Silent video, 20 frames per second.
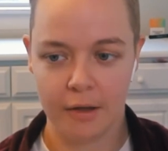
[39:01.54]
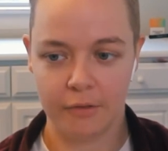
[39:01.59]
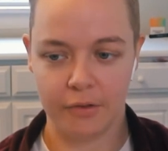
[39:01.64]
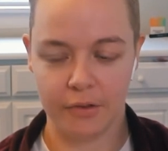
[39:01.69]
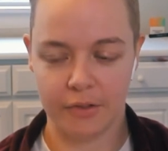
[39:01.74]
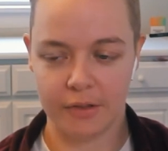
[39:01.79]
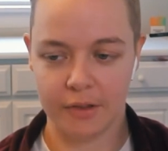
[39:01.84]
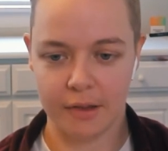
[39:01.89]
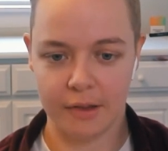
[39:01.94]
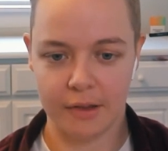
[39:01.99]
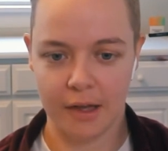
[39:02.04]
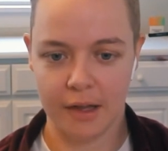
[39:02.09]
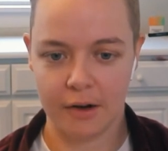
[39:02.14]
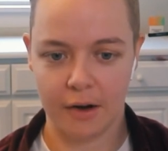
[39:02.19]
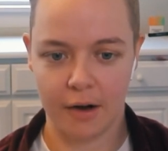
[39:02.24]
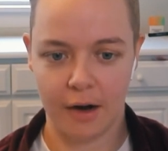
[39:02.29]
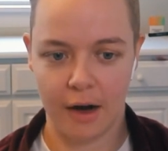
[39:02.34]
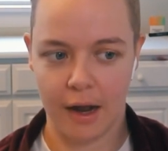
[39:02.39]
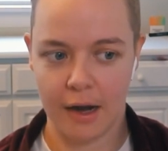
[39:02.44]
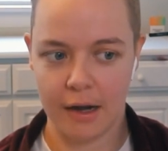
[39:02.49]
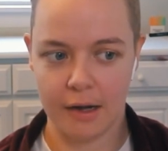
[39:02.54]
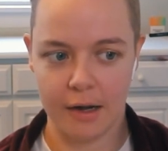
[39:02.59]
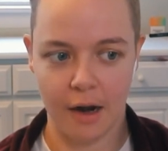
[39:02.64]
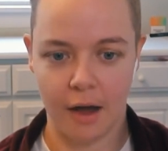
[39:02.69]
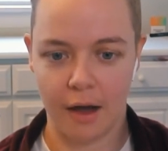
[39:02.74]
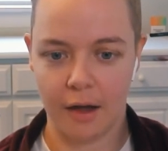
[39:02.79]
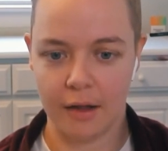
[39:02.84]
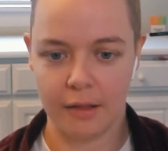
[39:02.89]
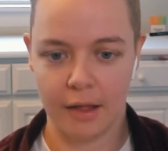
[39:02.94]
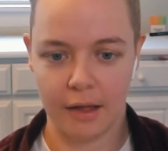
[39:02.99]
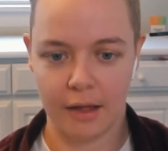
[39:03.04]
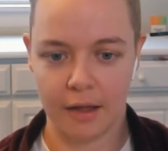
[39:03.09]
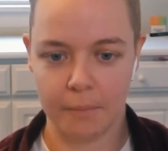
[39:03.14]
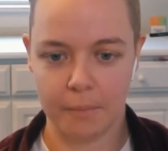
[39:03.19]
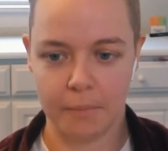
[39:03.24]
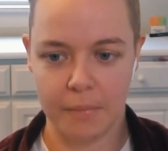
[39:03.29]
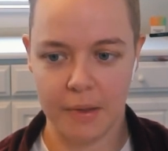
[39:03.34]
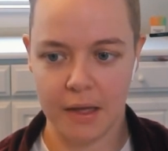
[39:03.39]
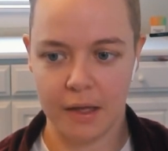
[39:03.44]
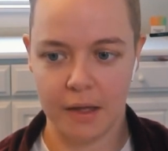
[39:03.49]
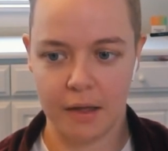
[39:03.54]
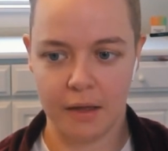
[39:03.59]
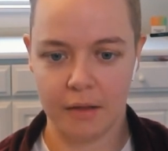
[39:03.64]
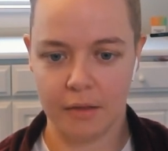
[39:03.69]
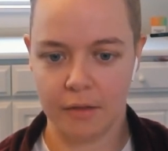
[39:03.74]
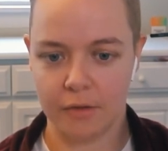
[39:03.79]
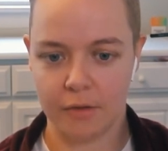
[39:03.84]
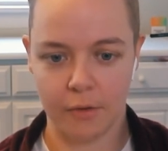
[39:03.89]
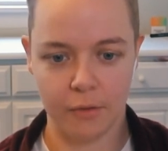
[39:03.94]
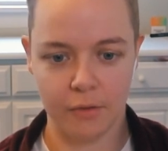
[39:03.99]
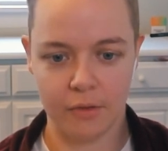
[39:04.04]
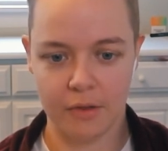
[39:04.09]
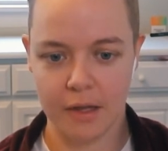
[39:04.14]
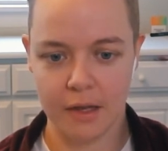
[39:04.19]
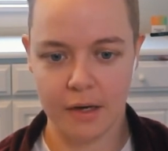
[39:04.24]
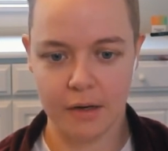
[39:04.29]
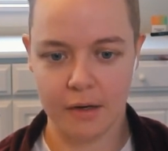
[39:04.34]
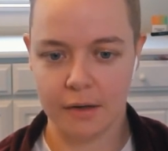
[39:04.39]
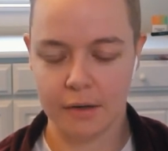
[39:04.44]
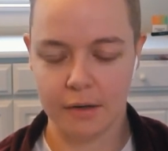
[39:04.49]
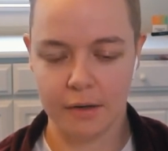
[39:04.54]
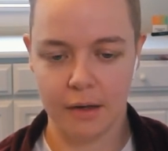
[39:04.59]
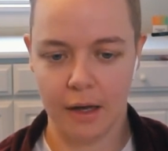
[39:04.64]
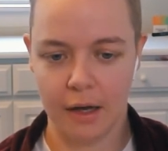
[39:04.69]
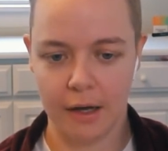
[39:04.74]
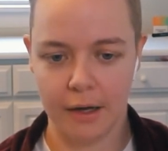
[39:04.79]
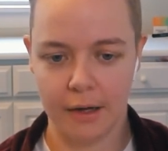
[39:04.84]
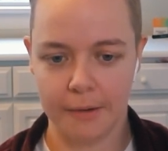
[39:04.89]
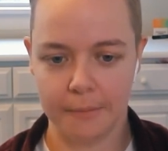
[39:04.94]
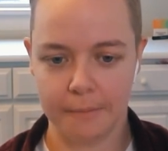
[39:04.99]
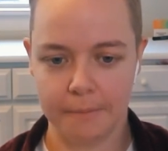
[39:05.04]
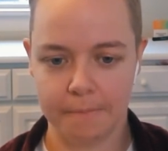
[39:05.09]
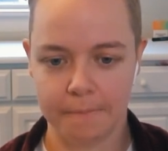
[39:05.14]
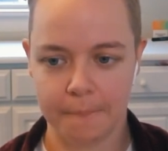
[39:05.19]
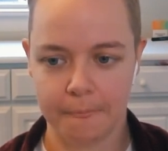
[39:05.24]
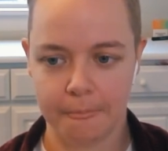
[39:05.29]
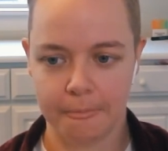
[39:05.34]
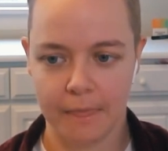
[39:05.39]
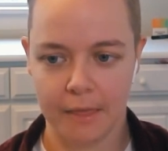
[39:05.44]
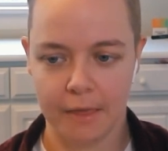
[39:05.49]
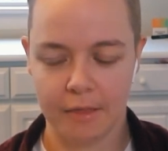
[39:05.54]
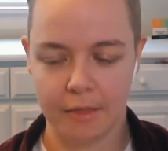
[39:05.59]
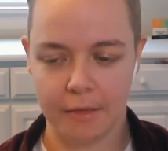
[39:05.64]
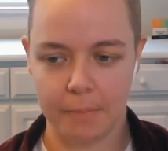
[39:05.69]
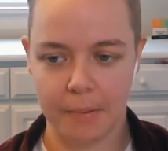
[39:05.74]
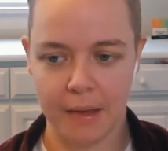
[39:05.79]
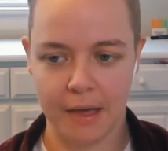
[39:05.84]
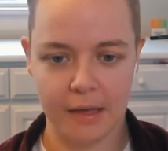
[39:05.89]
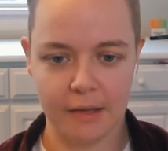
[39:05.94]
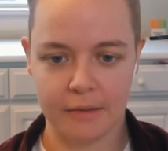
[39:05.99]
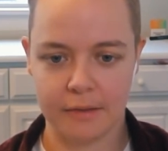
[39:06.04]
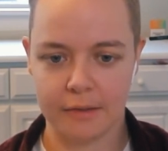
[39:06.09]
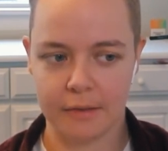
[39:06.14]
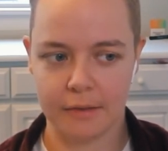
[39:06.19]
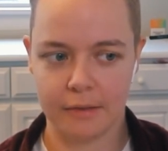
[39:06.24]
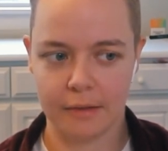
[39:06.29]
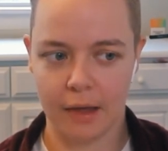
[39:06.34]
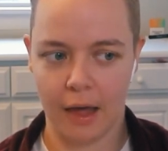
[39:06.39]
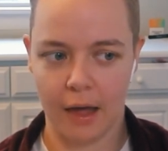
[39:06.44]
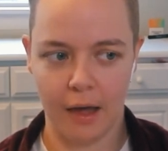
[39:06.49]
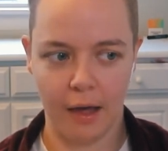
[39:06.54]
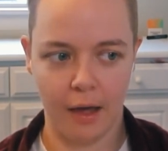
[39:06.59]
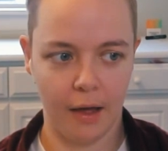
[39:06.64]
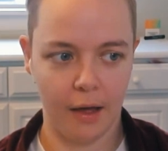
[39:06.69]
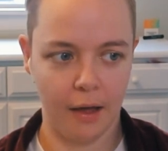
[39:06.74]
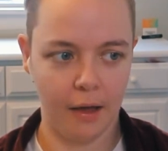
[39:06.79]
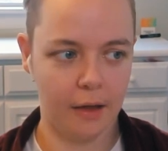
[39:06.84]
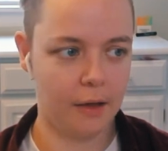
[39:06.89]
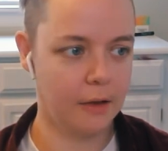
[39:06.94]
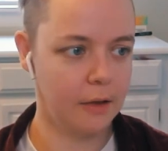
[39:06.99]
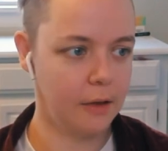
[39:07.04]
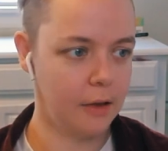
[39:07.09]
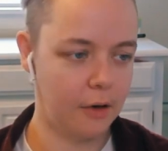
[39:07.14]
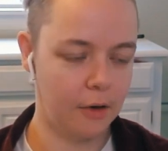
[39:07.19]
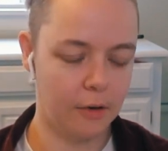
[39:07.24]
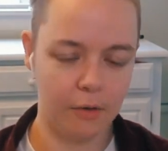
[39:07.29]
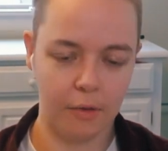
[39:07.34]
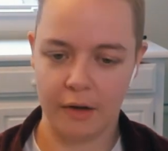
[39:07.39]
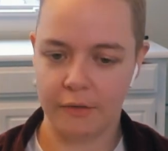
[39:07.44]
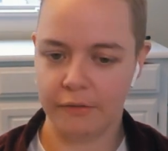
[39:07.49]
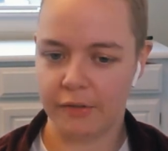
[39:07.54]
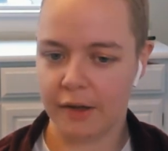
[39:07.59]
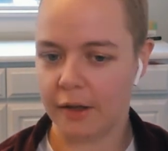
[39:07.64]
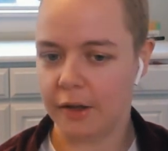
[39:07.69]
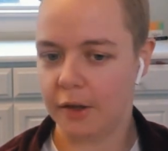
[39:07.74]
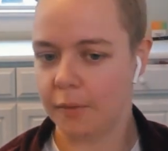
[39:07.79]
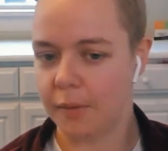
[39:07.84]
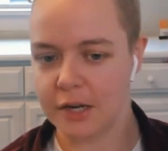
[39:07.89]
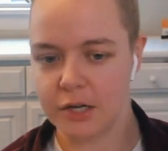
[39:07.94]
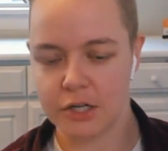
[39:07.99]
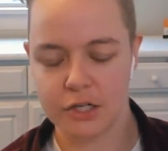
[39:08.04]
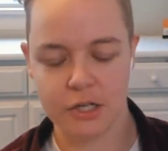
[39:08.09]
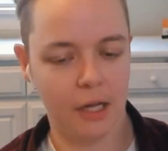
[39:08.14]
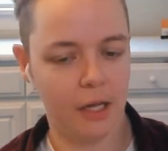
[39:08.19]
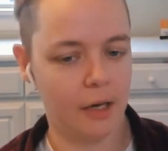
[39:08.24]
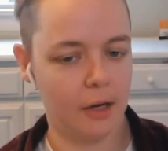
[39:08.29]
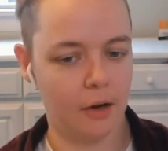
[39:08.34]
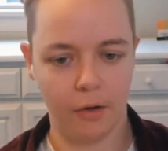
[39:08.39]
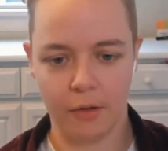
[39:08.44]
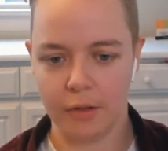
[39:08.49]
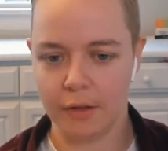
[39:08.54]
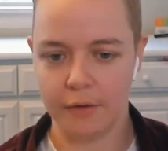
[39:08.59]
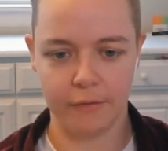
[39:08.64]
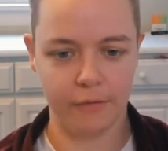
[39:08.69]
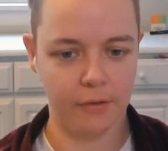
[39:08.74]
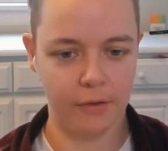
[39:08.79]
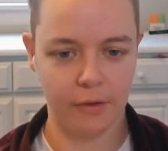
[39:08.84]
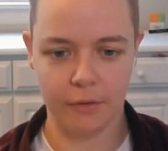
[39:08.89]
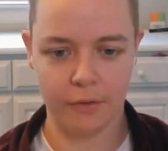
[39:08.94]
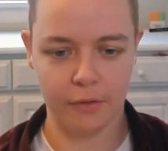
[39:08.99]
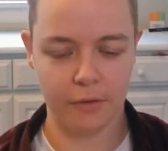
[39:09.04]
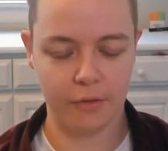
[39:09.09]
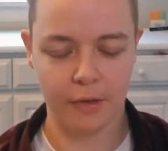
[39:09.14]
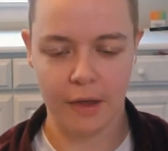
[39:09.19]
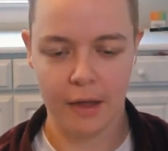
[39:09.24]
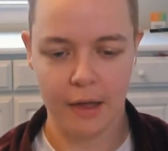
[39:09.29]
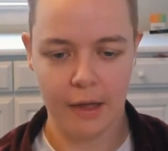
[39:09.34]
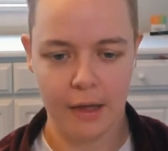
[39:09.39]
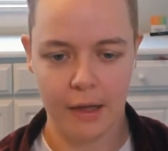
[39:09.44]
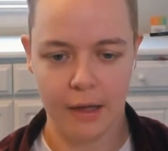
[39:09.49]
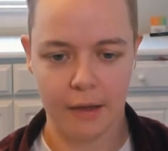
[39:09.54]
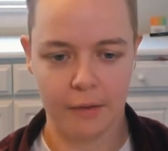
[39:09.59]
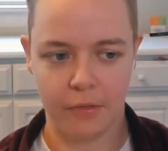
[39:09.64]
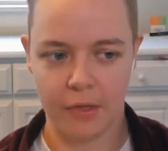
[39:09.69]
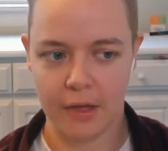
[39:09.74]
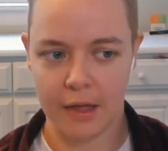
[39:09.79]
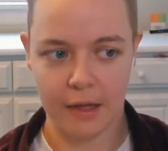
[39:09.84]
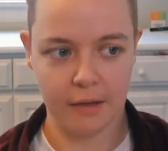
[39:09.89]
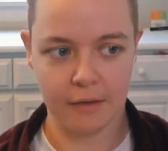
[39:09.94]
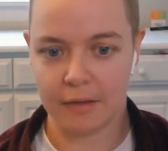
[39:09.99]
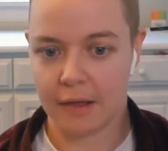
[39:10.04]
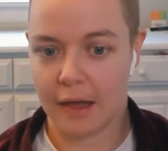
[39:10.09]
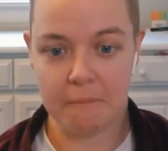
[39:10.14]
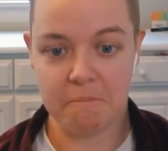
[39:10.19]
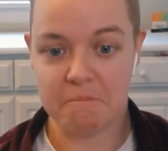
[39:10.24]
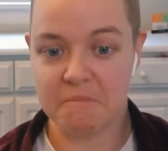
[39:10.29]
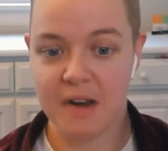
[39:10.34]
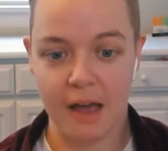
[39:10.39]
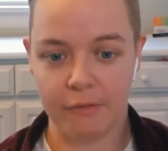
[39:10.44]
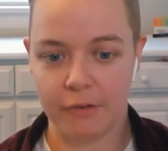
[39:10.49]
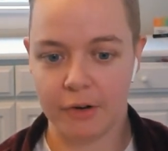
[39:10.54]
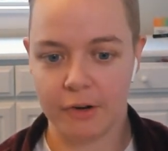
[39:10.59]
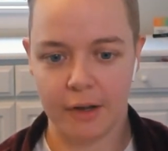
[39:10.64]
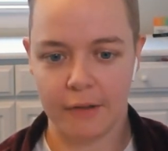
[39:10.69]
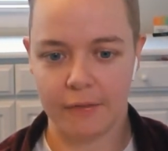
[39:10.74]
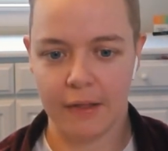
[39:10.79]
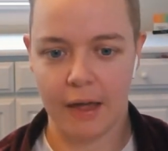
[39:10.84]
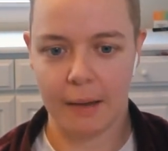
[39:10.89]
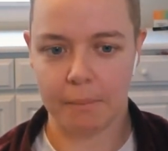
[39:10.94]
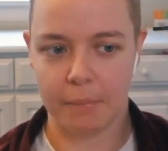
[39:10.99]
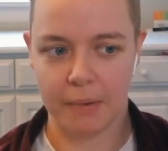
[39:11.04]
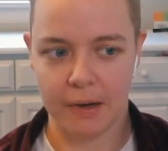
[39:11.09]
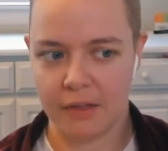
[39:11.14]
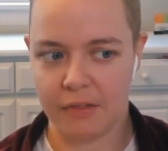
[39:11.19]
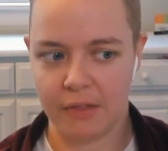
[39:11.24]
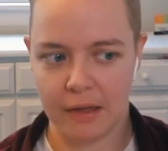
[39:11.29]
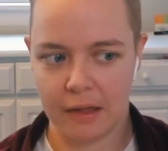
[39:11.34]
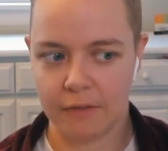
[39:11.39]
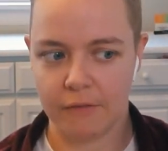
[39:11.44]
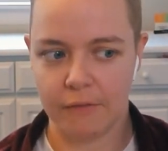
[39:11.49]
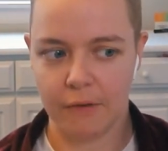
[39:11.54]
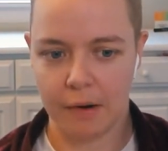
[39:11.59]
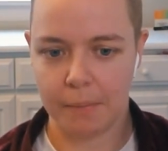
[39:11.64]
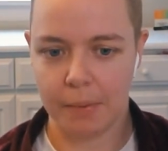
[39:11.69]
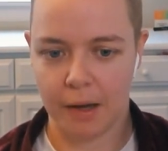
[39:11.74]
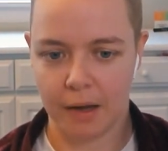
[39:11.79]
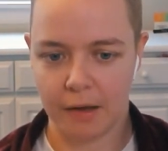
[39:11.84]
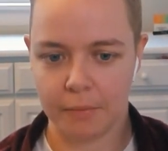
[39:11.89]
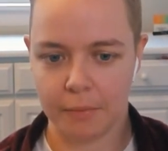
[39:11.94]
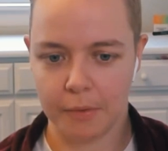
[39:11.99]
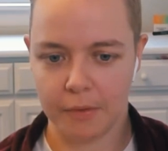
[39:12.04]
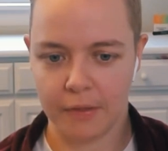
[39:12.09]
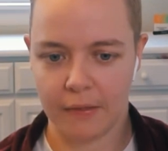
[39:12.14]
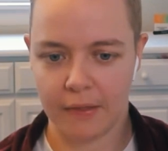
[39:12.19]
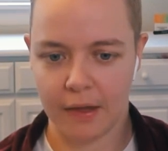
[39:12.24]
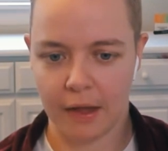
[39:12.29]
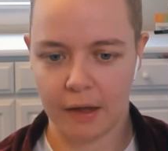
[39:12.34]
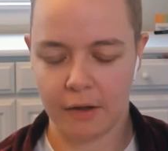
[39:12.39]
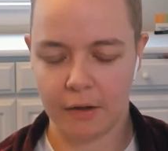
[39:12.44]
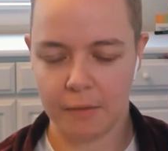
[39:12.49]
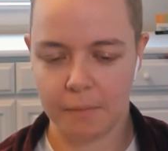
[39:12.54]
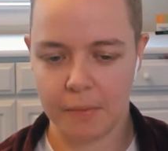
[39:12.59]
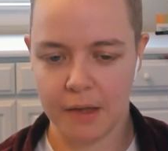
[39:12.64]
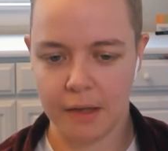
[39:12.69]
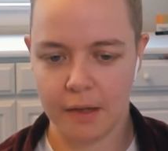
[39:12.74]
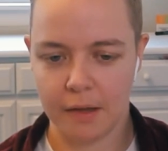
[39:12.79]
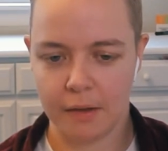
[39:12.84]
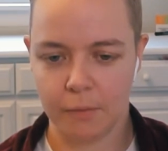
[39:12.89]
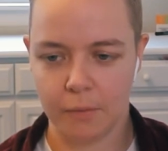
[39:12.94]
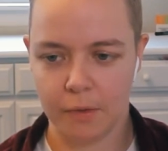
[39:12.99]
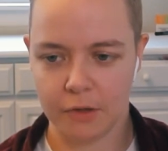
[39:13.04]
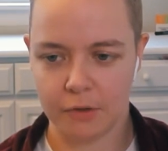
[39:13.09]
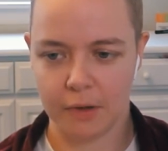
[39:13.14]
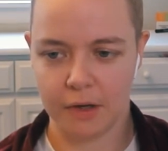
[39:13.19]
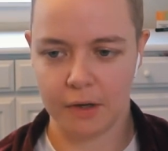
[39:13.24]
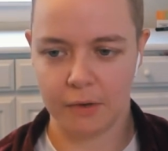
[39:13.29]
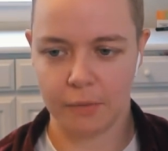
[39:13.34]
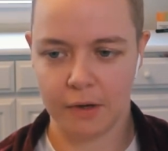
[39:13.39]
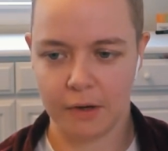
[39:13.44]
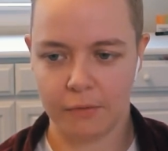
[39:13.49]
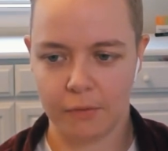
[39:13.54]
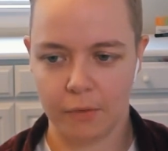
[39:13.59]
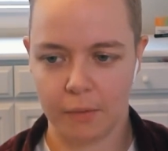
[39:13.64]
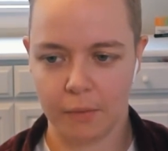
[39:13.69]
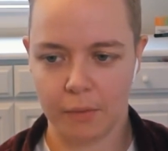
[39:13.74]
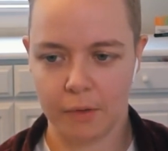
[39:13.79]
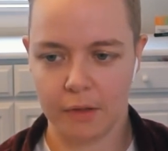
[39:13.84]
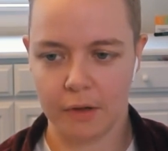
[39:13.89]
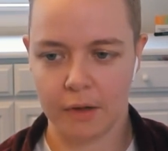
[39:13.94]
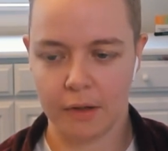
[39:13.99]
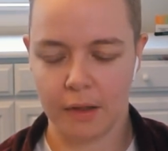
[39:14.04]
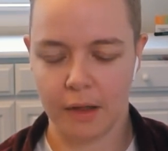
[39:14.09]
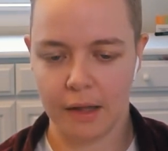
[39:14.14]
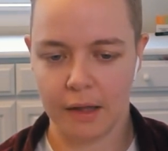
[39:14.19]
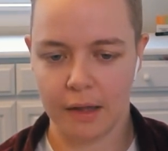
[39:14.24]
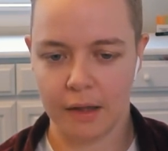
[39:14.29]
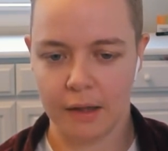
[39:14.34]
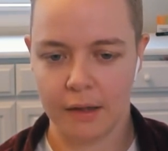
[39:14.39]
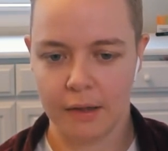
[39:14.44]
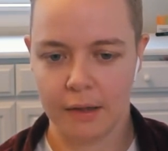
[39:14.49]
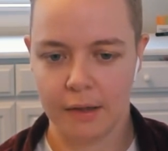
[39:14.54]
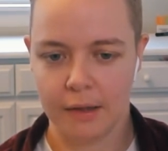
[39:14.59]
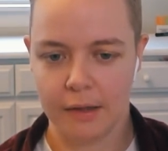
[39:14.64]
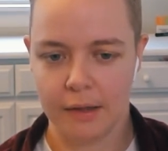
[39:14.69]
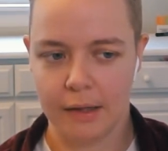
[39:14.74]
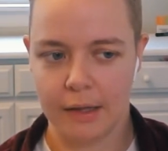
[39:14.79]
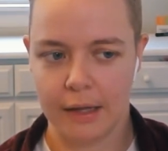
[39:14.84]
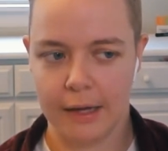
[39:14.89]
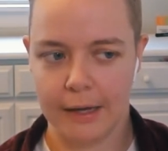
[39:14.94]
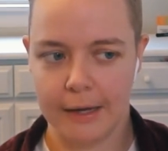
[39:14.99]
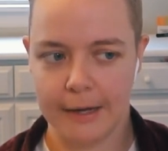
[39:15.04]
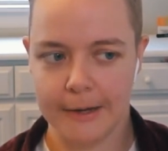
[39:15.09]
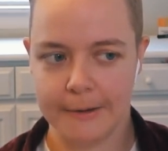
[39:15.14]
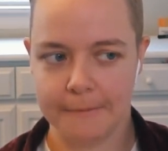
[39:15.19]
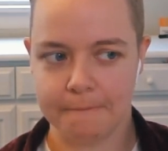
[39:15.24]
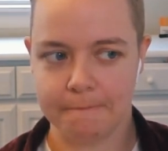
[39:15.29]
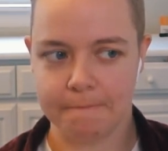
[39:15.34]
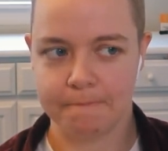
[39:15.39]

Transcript: facilitator and not like a big consultant um, space, uh, you know, evaluation, all of those things. I've never done that, but I think it's very possible that that could be hmm. what 2024 will look like. Um, I love um,